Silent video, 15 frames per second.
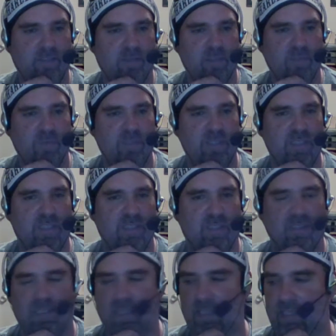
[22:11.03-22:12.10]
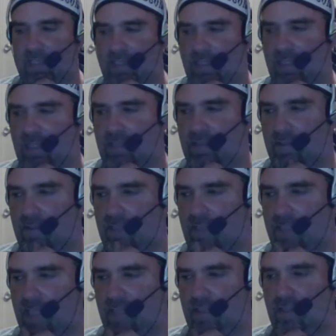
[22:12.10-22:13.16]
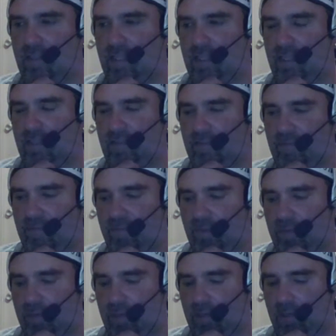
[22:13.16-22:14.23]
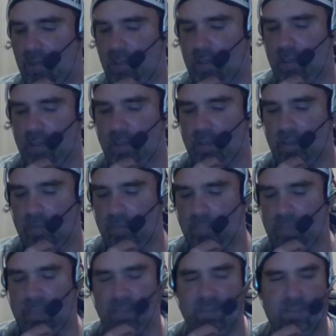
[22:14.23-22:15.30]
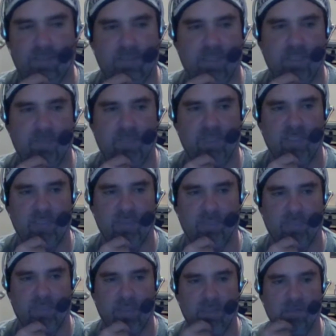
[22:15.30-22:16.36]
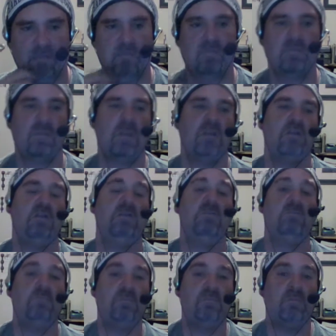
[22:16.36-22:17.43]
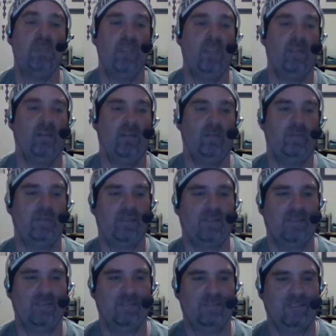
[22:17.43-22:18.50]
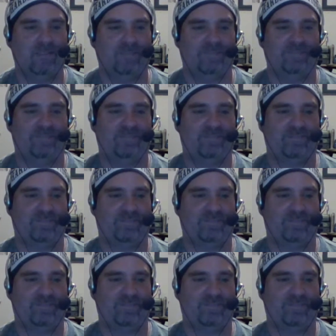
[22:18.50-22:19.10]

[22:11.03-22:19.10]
I think it was on Mandy Rose again. She just also gets beat up. Man, she should not have been on that Max Maximum Australia mag.